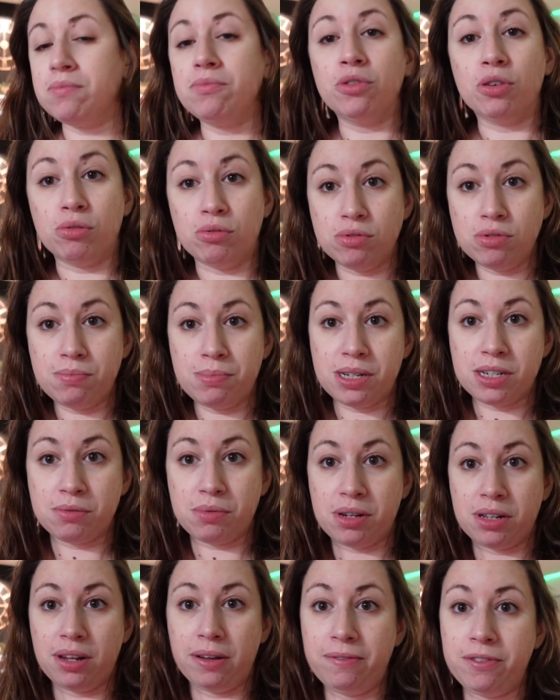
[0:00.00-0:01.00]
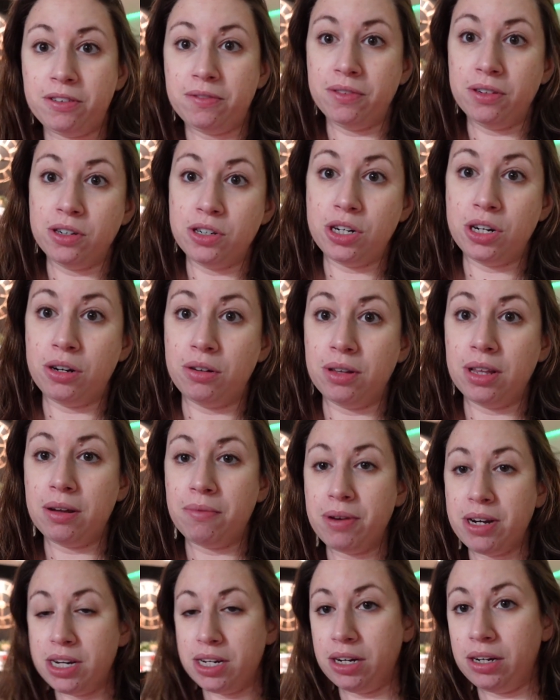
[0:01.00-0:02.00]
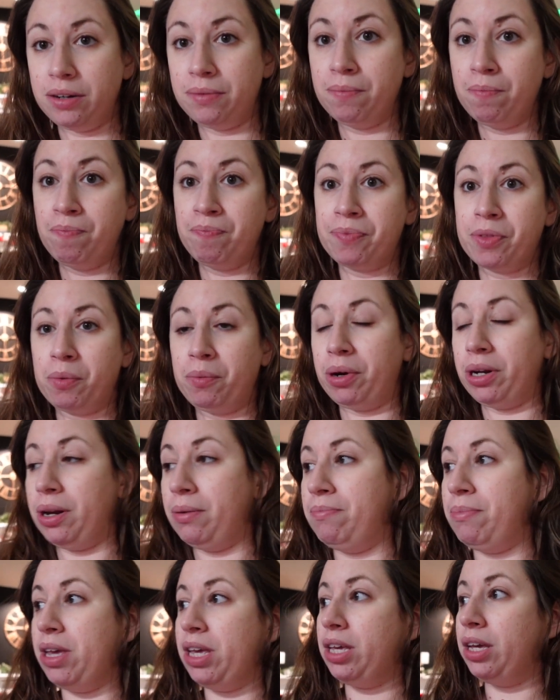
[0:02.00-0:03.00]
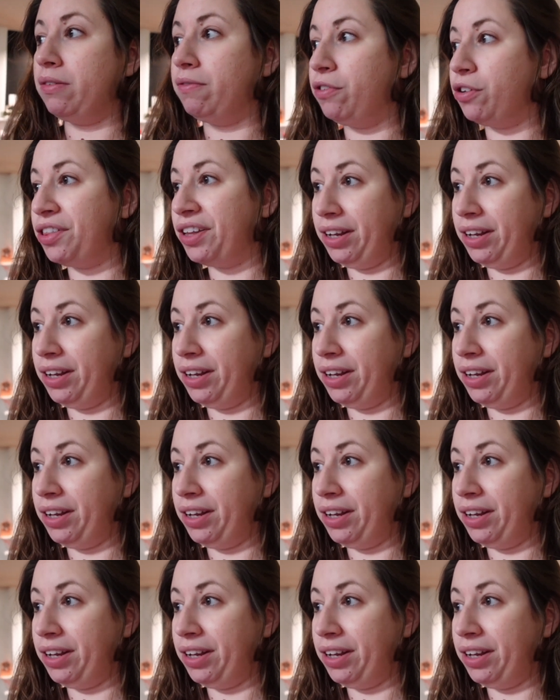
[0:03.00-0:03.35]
some rolls because we had leftover dough that we didn't wind up making for